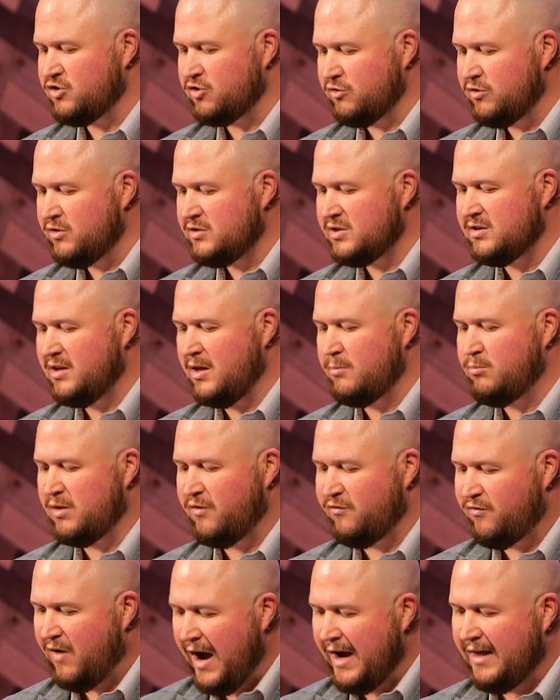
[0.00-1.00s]
Jerusalem
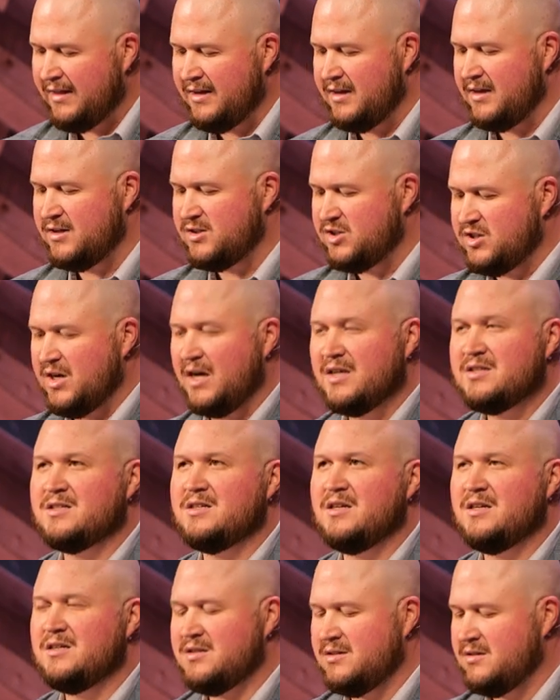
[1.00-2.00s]
with violent
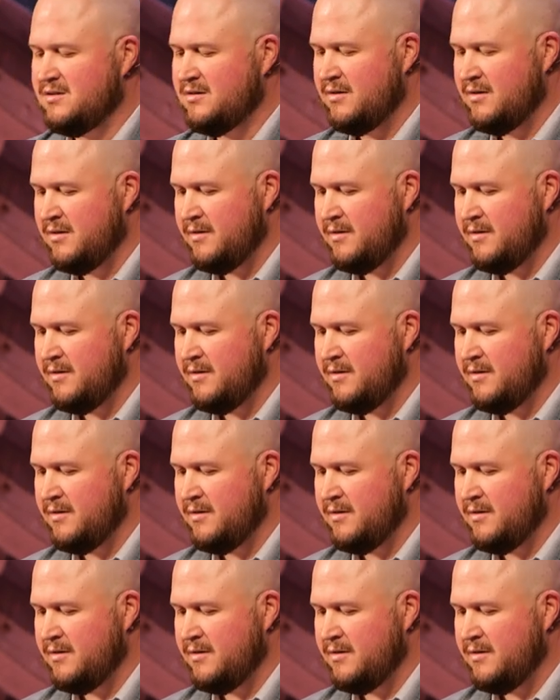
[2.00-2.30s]
injustice.